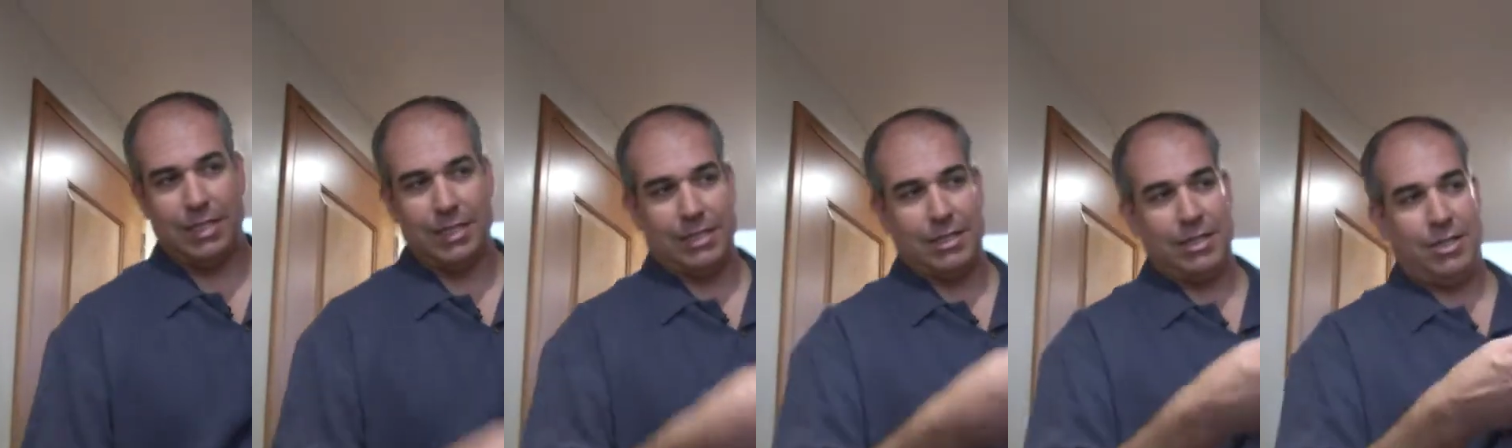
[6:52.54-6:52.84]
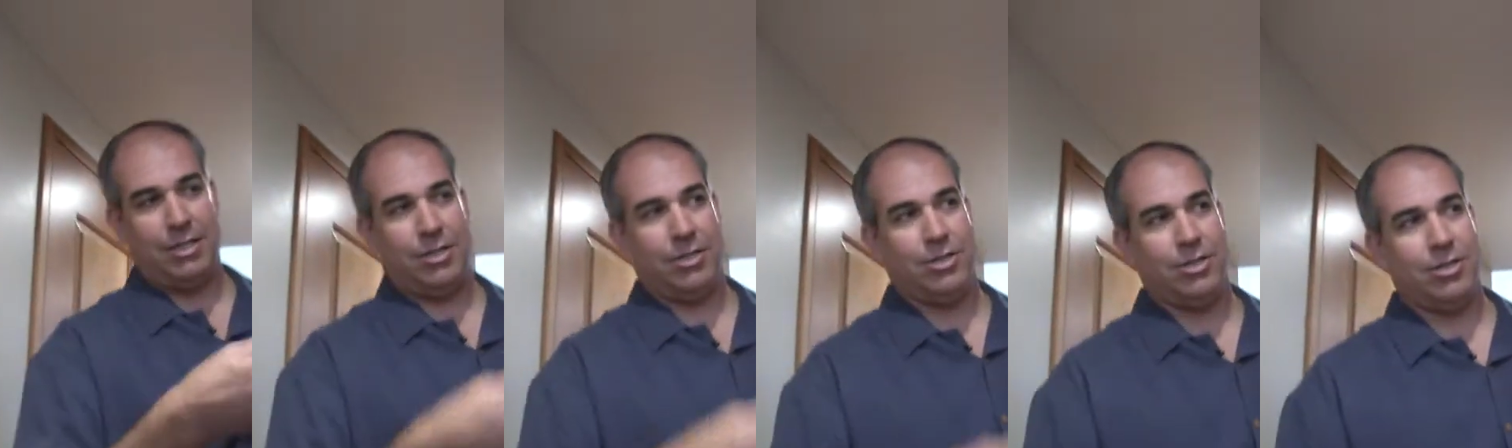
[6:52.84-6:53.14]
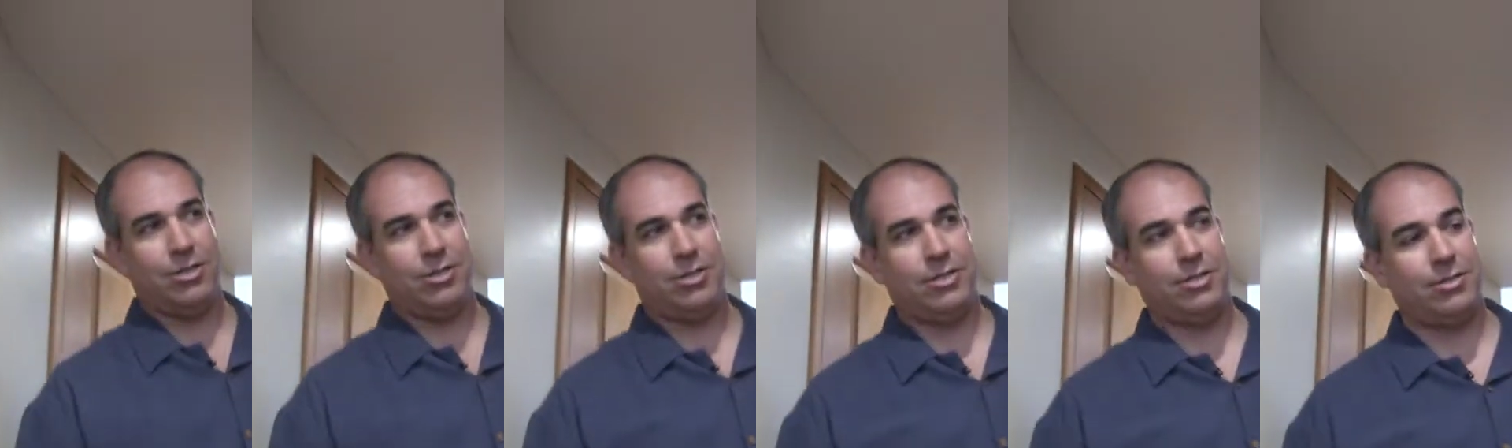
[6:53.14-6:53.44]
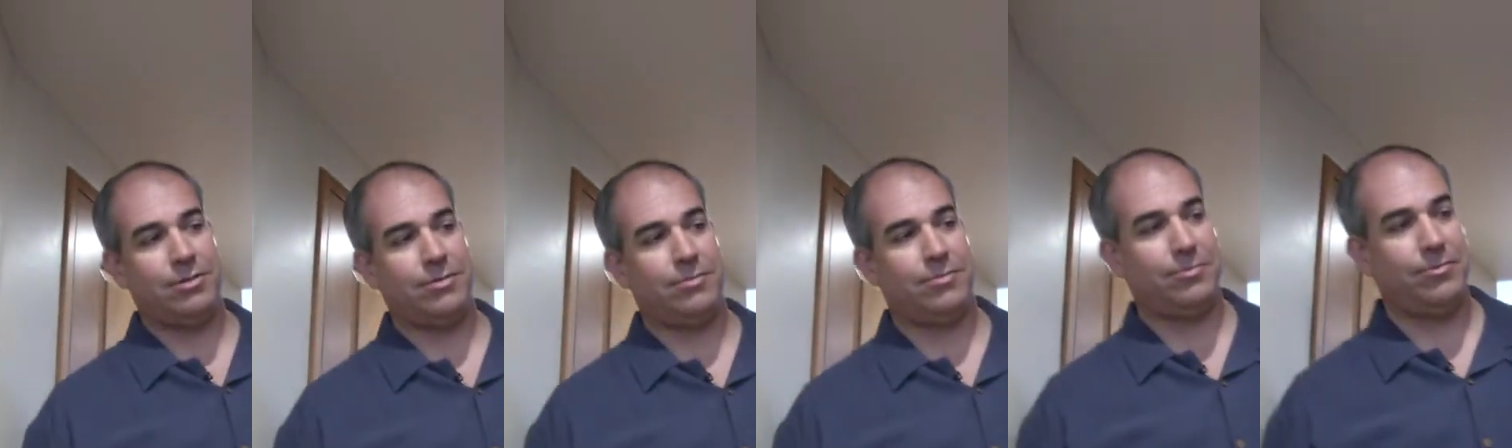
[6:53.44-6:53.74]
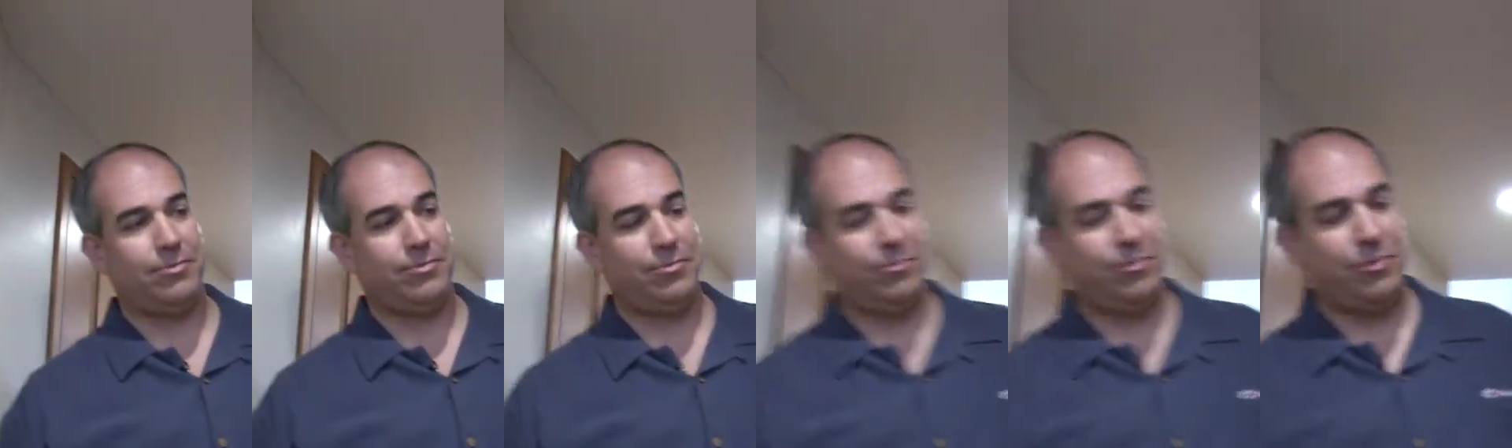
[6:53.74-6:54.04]
And then here on the
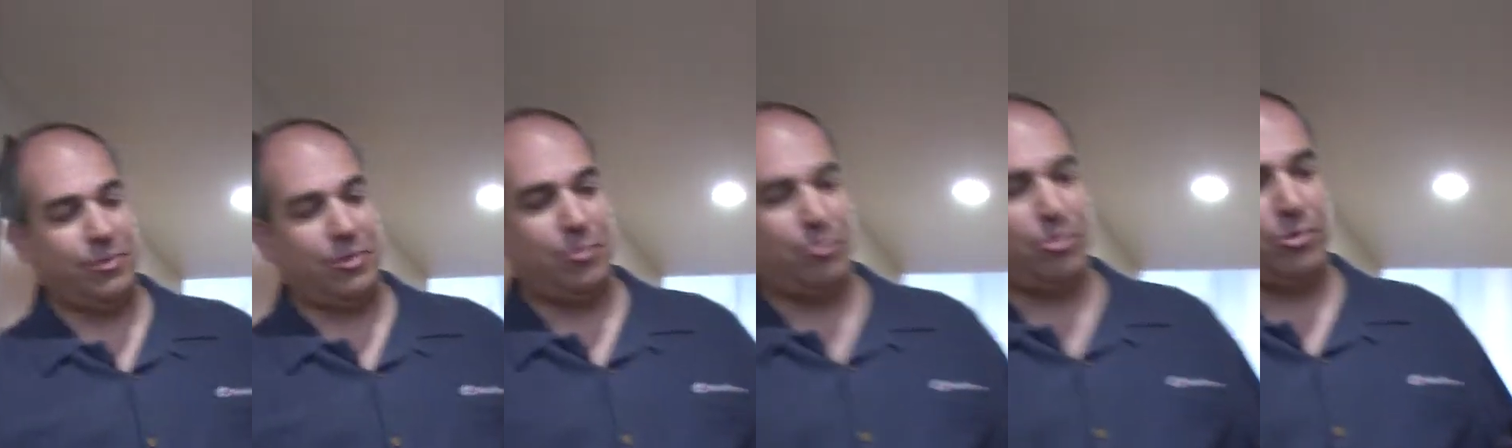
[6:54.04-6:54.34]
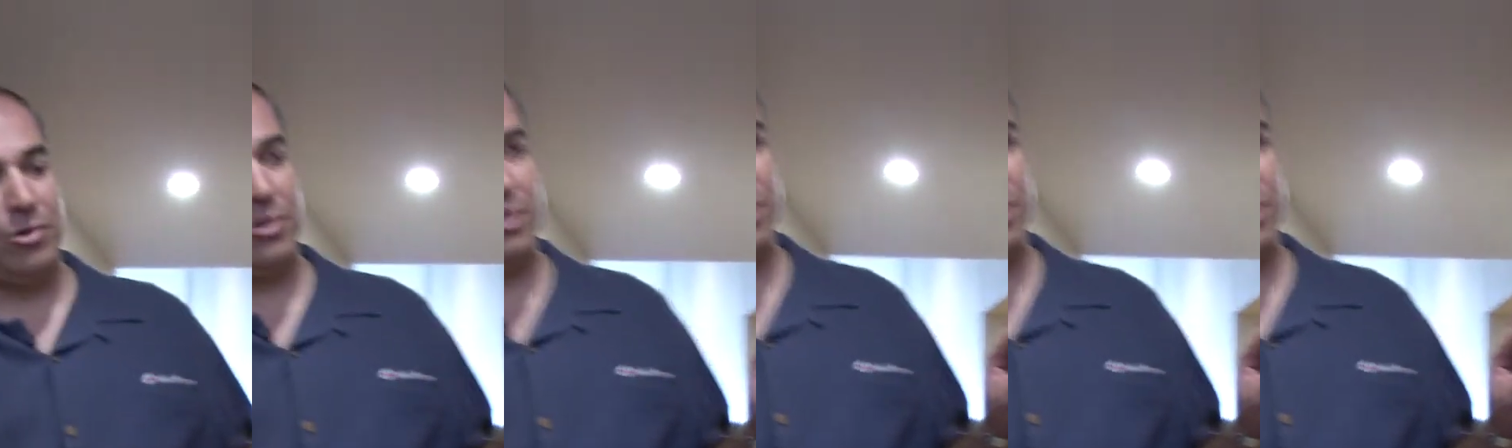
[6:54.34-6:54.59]
port